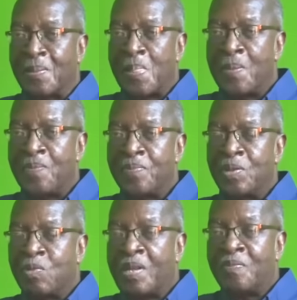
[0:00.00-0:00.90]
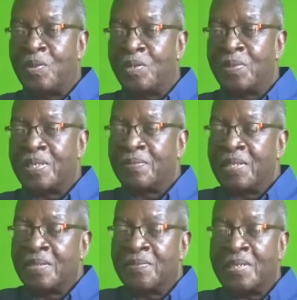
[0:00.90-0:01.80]
Yeah. So Ralph knows which
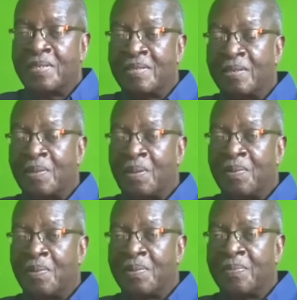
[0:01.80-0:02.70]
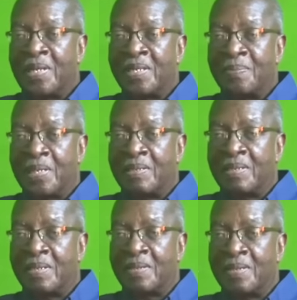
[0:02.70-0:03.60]
his bread is buttered,
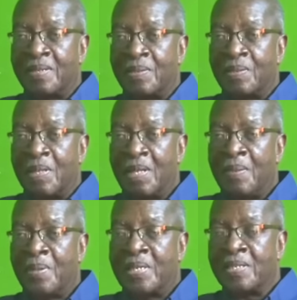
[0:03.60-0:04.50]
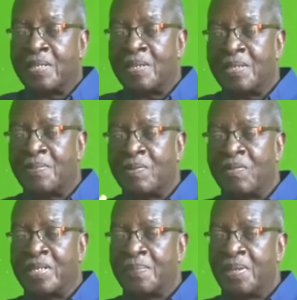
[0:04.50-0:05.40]
you know. But it's
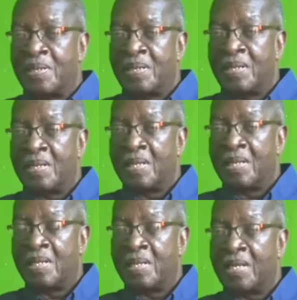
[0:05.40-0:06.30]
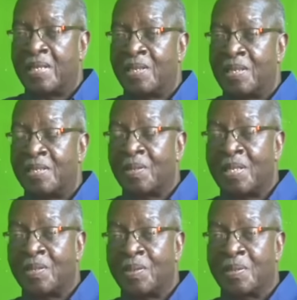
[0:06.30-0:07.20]
regrettable that he's
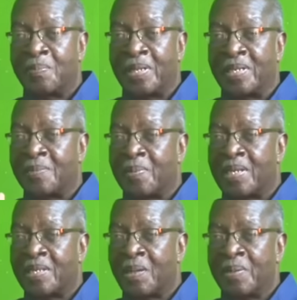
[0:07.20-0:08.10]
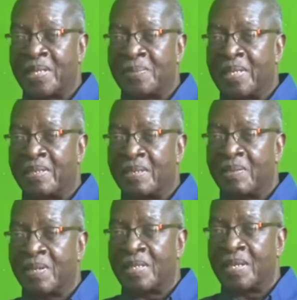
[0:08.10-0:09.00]
going to butt his bread at our expense, you know.
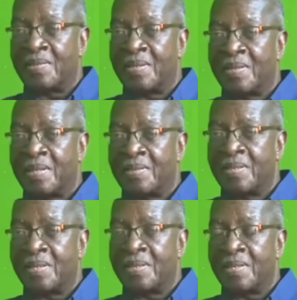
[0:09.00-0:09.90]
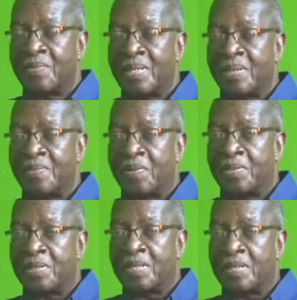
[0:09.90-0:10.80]
I think that's quite
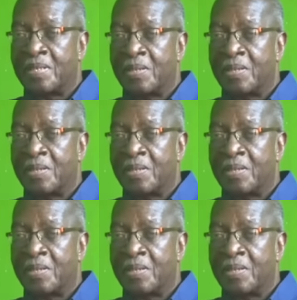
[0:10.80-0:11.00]
unfortunate. You know?